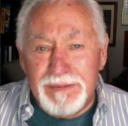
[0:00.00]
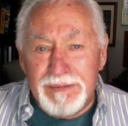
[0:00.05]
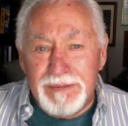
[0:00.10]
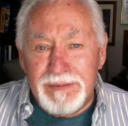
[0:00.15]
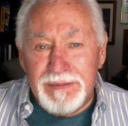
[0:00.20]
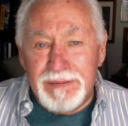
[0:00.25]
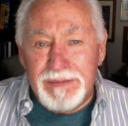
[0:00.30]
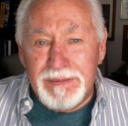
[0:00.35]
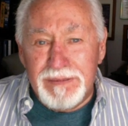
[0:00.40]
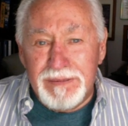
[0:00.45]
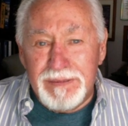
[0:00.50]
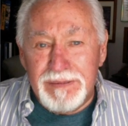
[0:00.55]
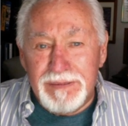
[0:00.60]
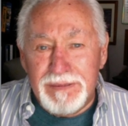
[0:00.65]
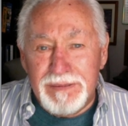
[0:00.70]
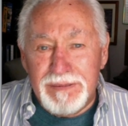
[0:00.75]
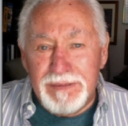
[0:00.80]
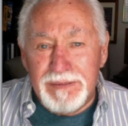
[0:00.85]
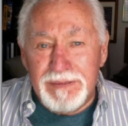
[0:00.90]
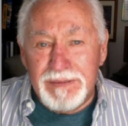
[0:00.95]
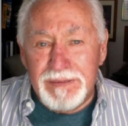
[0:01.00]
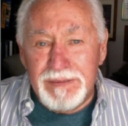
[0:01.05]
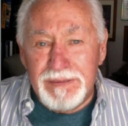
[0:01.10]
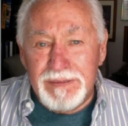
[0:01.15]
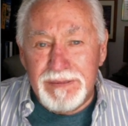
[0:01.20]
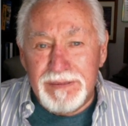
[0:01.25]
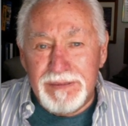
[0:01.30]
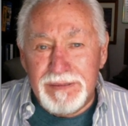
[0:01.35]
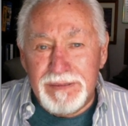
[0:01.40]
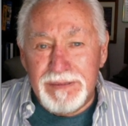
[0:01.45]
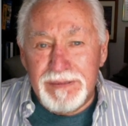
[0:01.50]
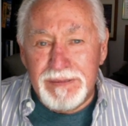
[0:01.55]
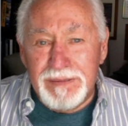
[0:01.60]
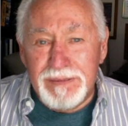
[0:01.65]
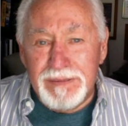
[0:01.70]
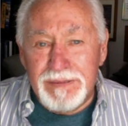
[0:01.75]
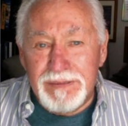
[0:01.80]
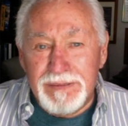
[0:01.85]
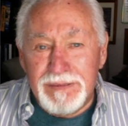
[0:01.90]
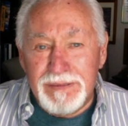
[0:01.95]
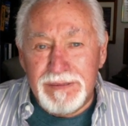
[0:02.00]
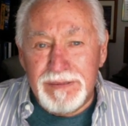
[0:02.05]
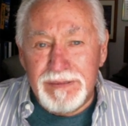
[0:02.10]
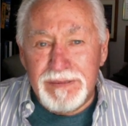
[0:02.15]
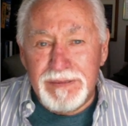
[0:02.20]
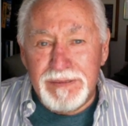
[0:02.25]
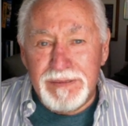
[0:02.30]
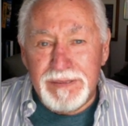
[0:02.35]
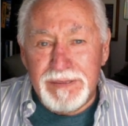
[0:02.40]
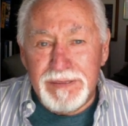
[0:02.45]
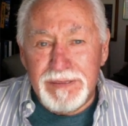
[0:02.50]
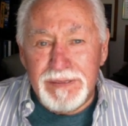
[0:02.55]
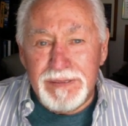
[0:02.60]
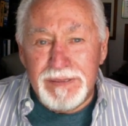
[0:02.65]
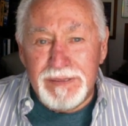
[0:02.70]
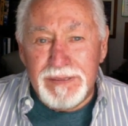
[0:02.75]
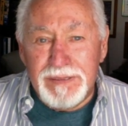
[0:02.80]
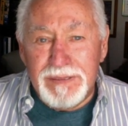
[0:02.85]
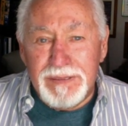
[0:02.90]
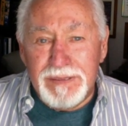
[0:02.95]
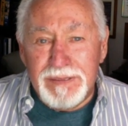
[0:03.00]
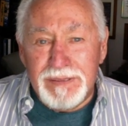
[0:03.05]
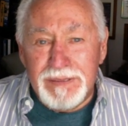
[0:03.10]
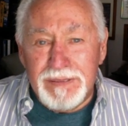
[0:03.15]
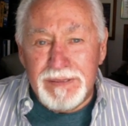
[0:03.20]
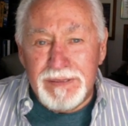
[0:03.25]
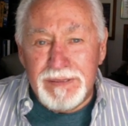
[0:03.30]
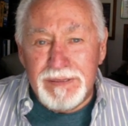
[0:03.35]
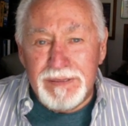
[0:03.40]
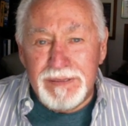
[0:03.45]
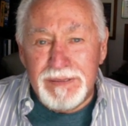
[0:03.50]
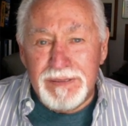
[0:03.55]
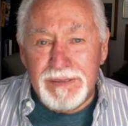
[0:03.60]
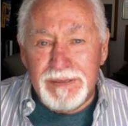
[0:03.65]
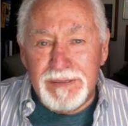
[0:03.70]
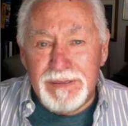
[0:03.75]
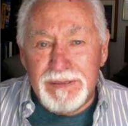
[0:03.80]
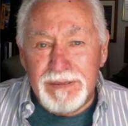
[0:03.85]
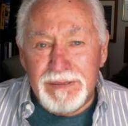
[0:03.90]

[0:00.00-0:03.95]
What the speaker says: This person isn't speaking.